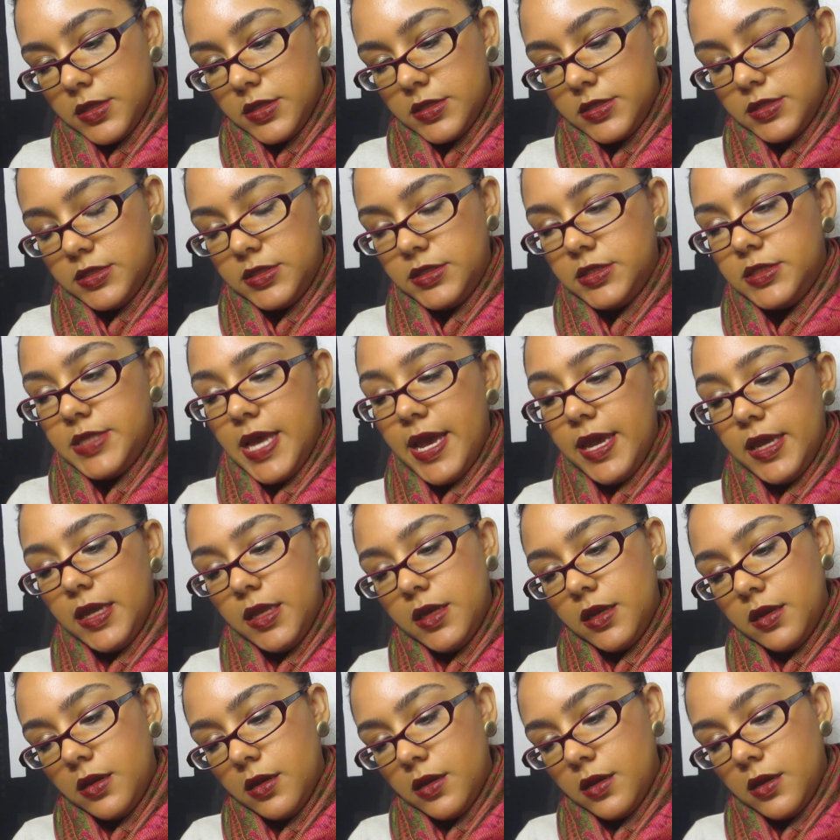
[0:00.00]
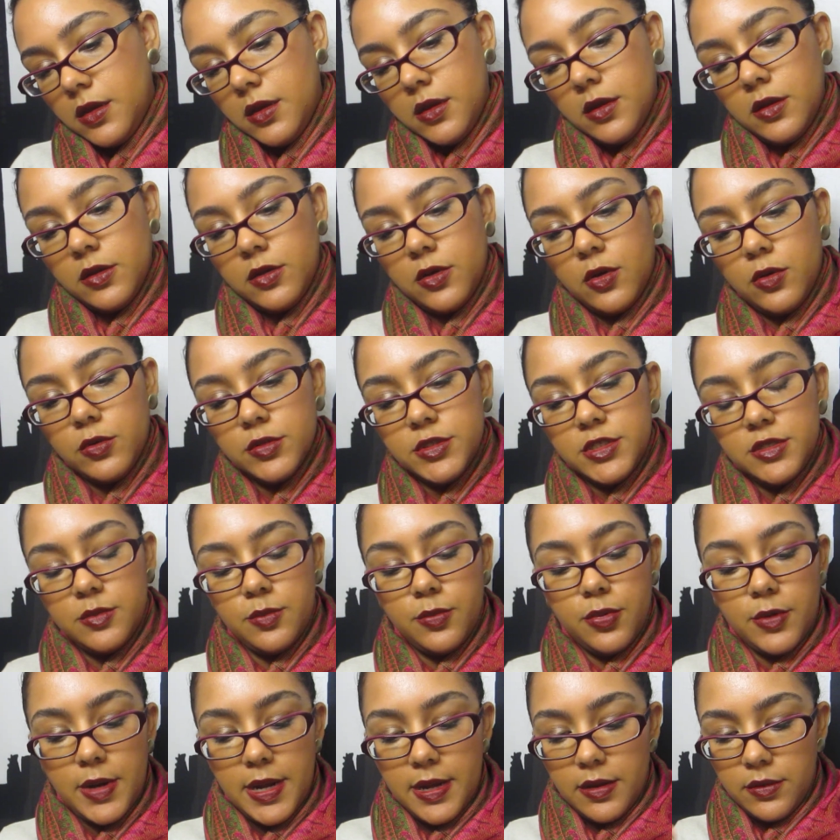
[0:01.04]
Satin Golden
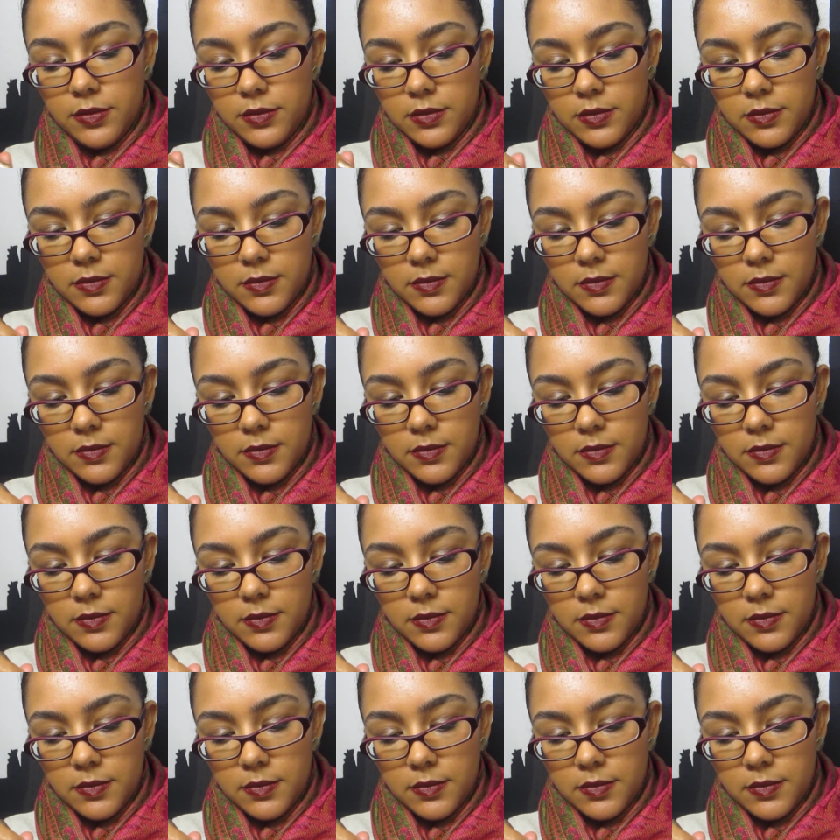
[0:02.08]
Brown.